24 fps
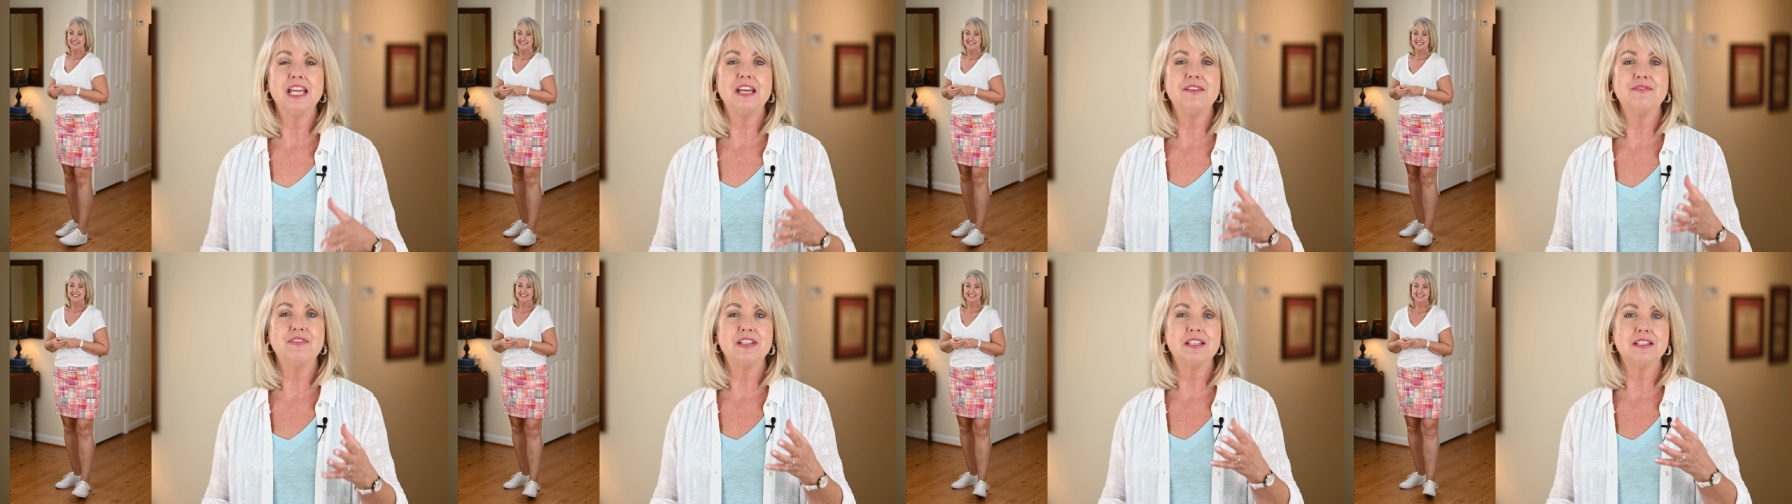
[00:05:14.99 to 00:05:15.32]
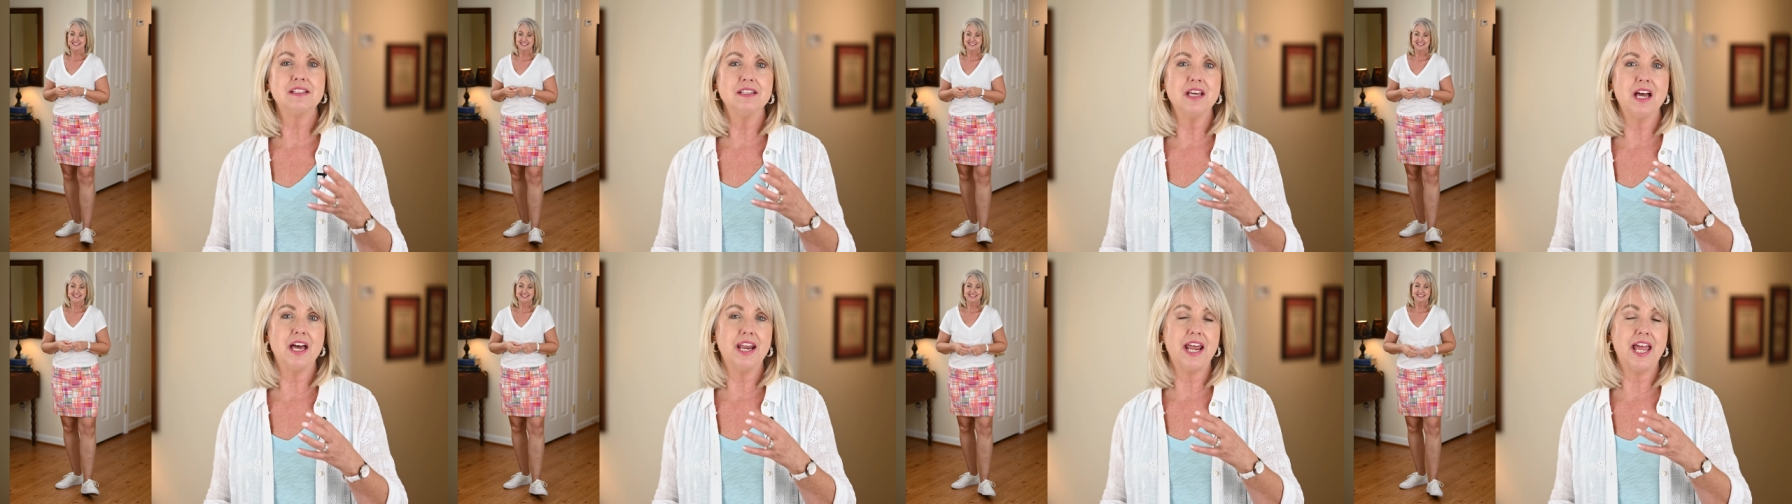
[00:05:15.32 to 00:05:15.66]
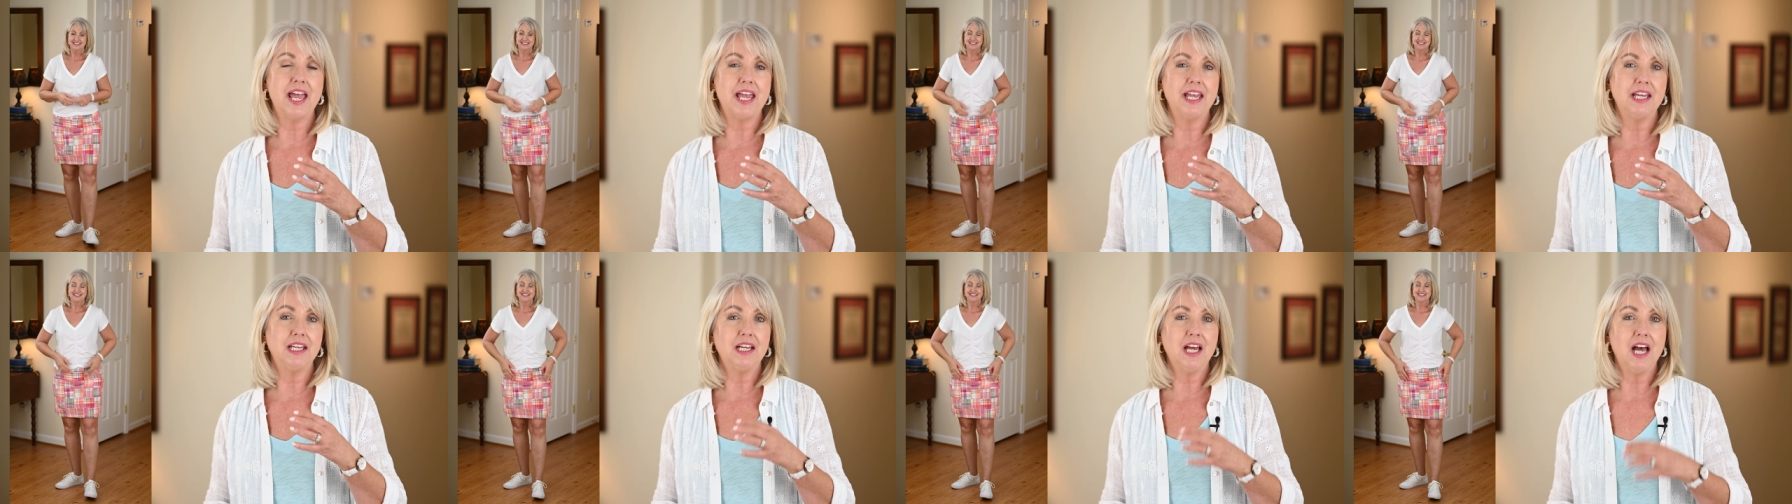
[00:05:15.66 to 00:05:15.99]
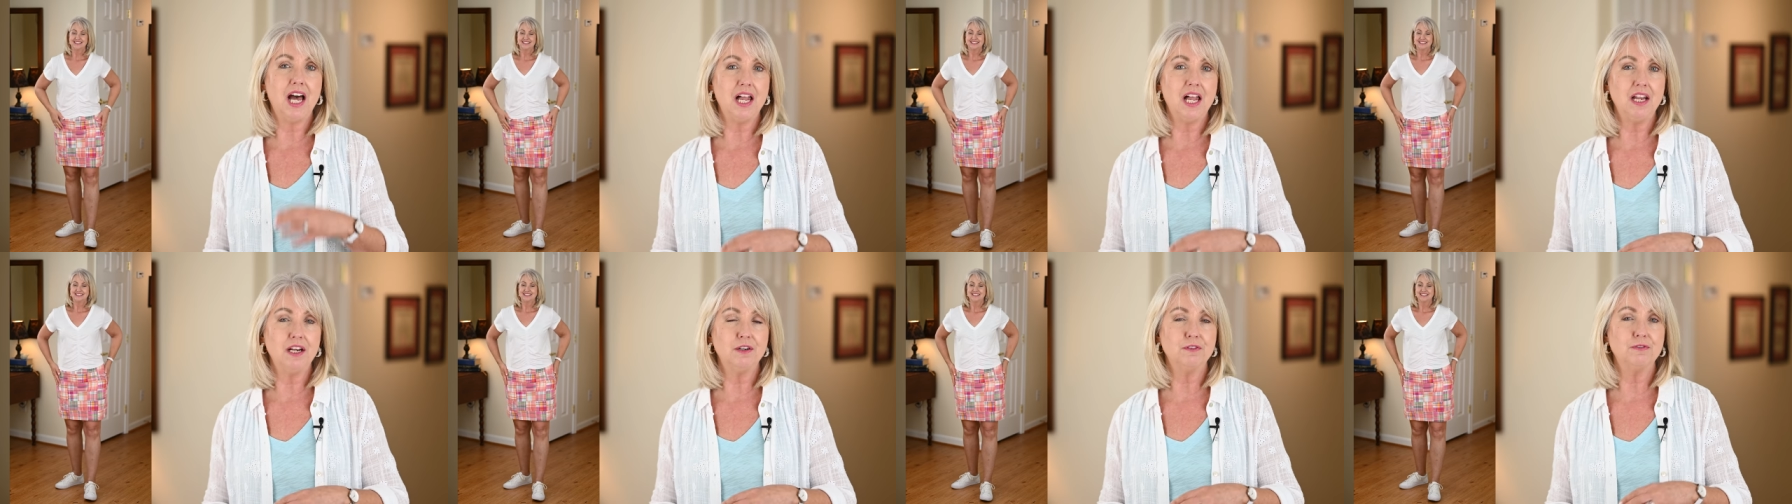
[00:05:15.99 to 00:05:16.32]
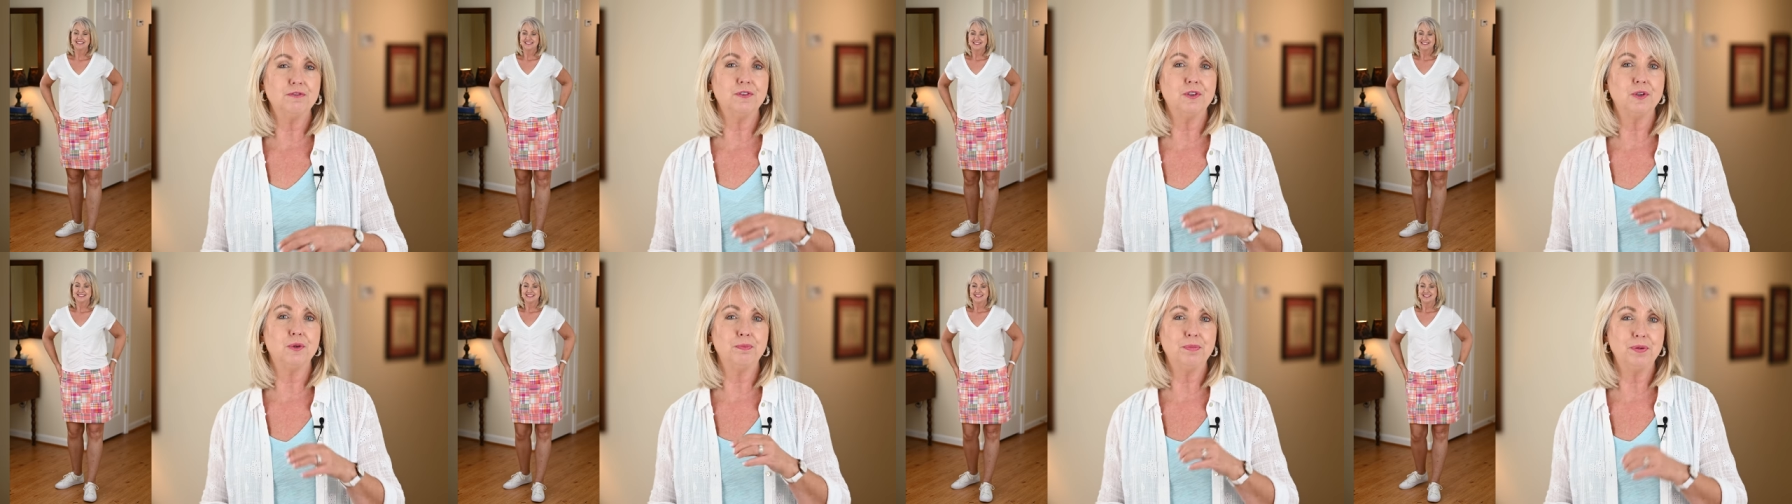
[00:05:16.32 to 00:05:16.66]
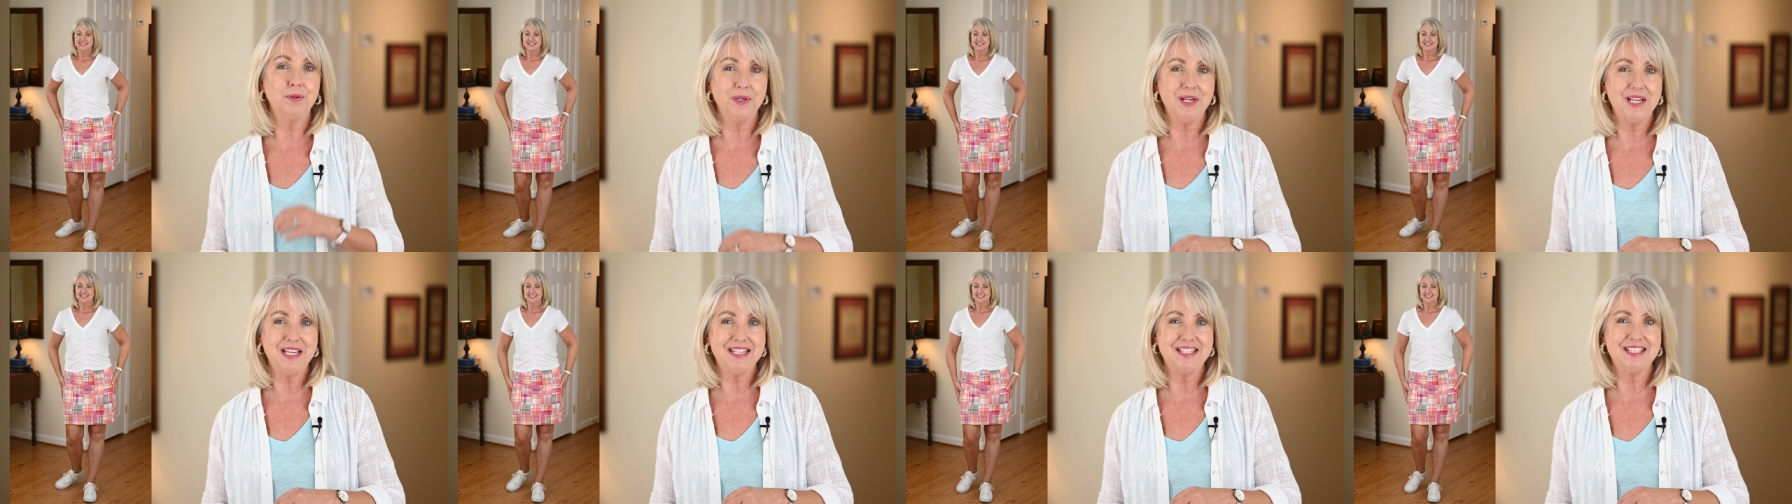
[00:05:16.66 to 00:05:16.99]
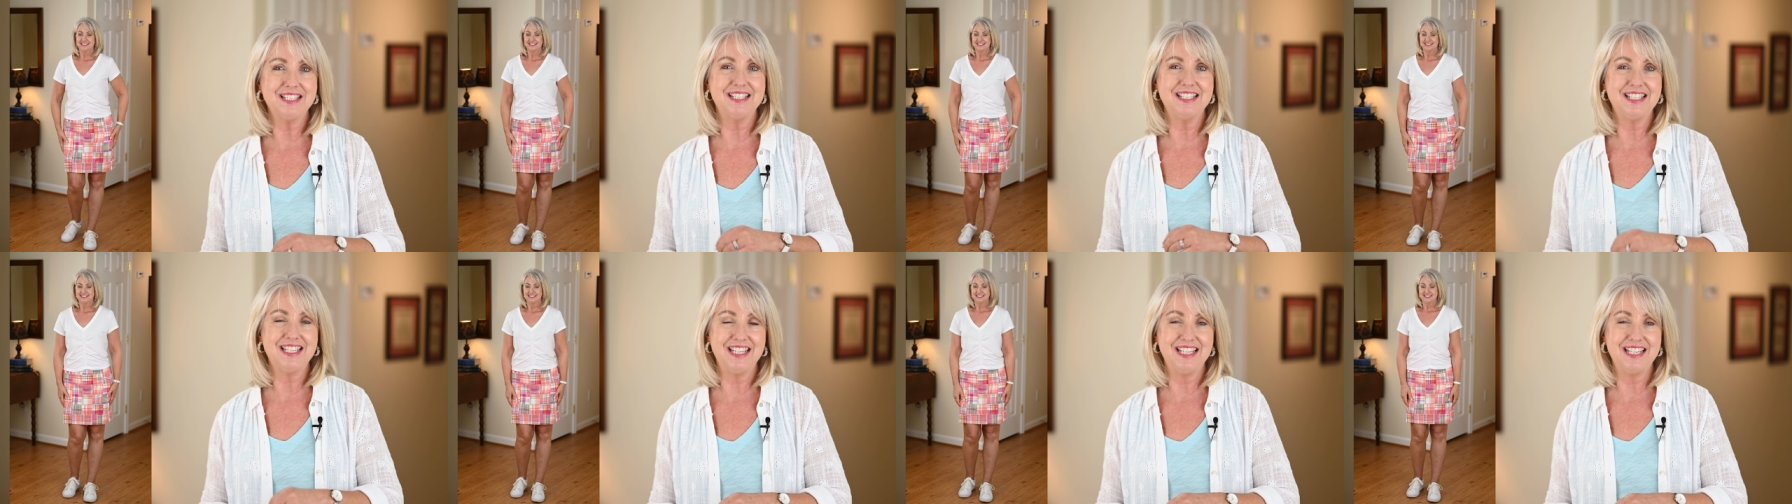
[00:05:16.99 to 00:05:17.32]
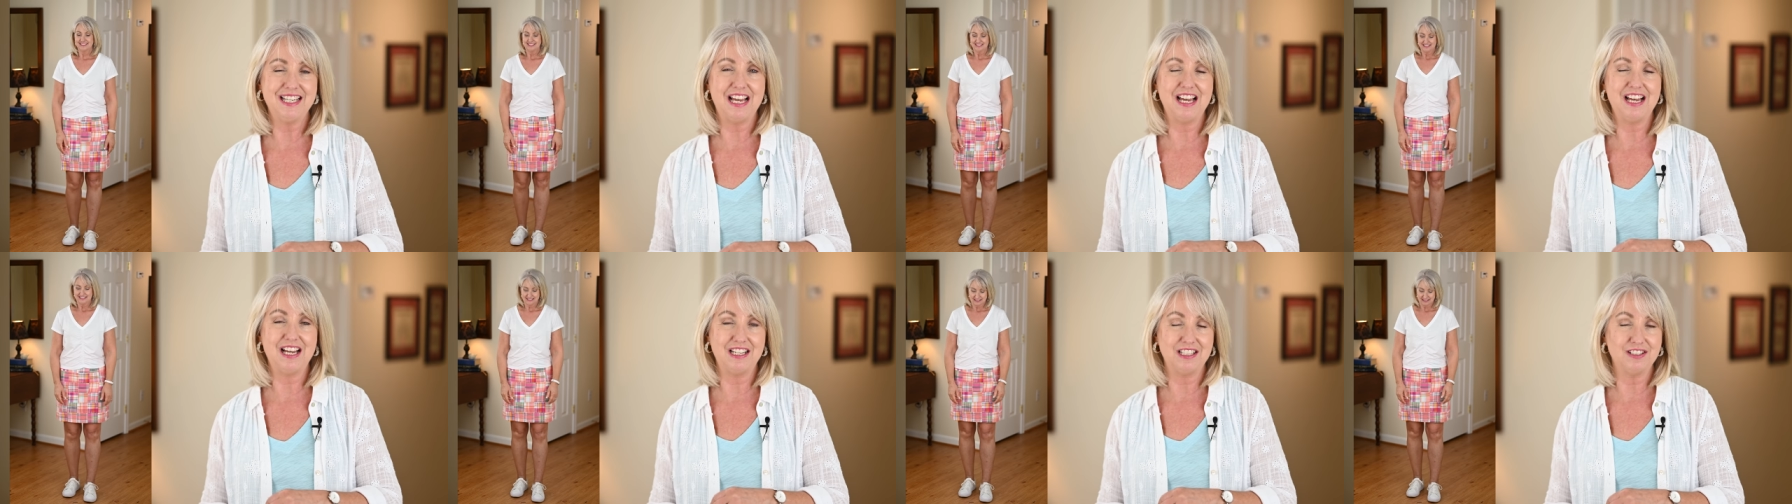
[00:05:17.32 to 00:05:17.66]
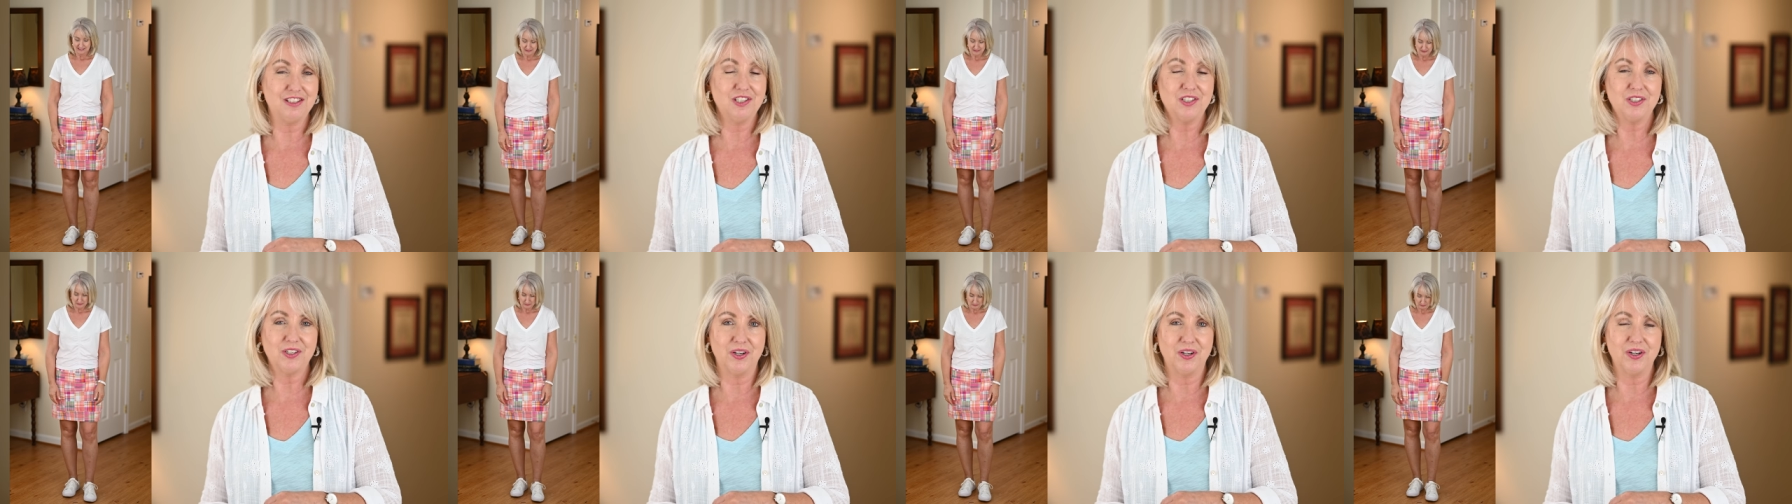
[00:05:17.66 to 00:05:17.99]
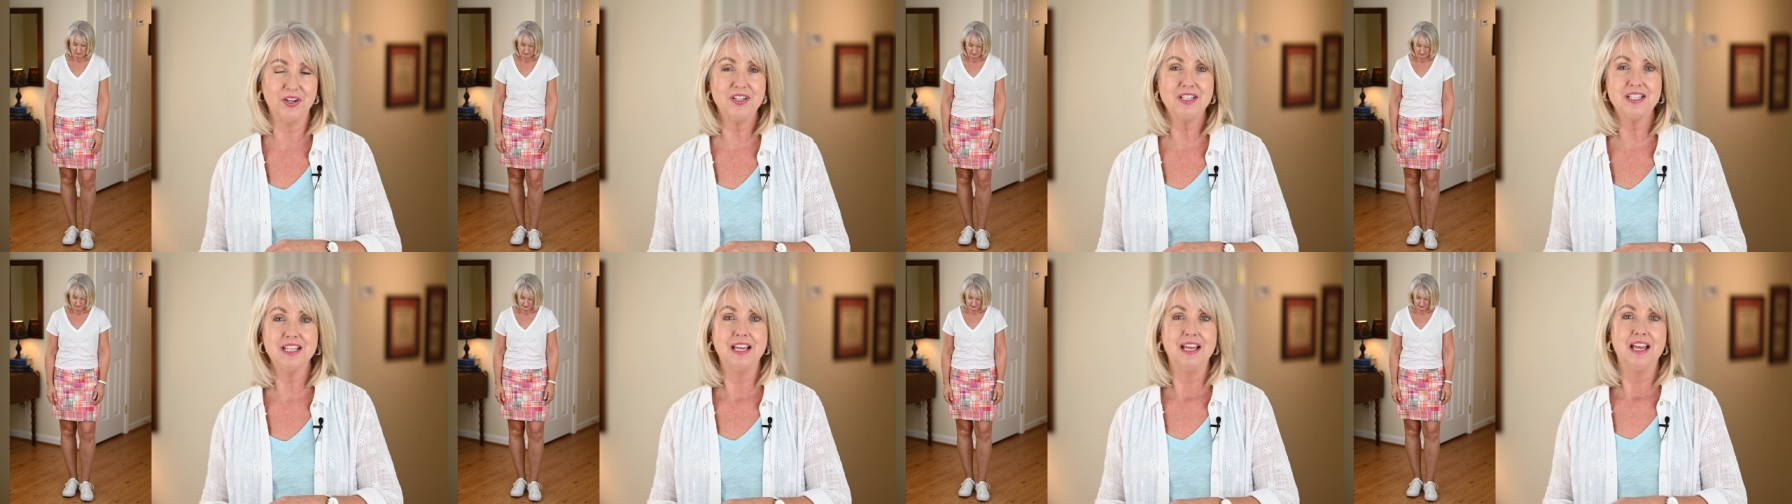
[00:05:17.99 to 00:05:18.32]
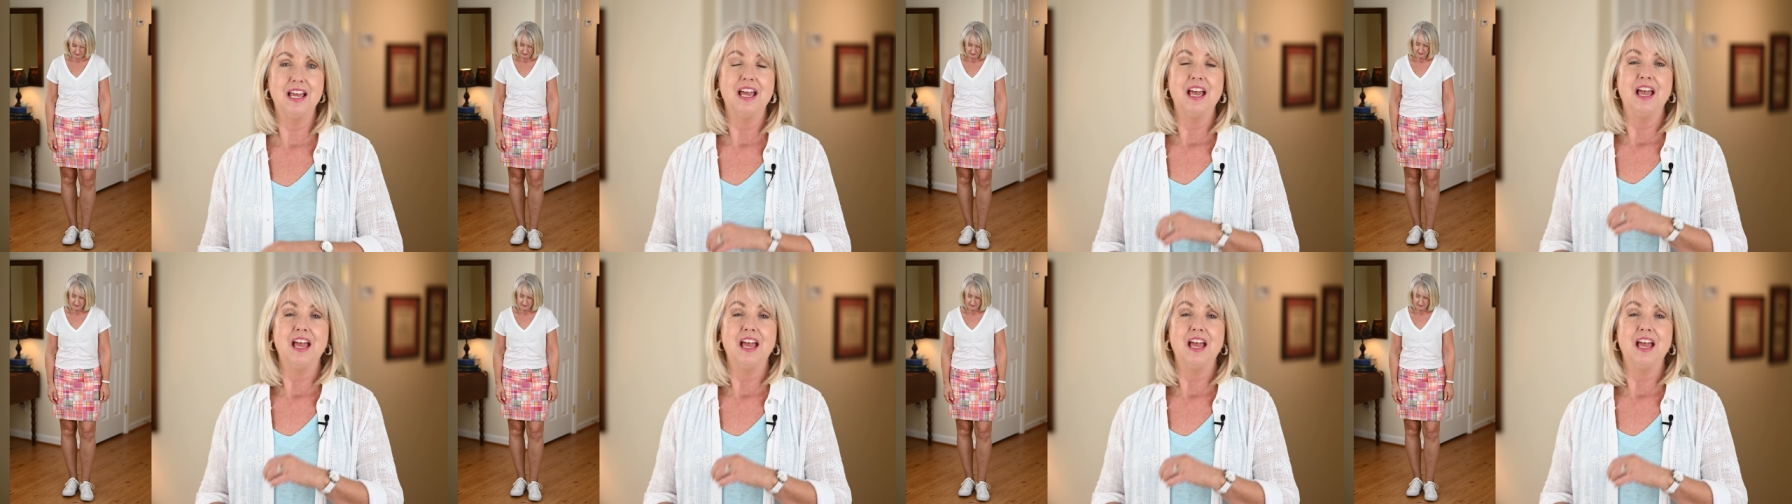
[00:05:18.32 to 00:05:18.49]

If it's not a colorful print uh, skirt,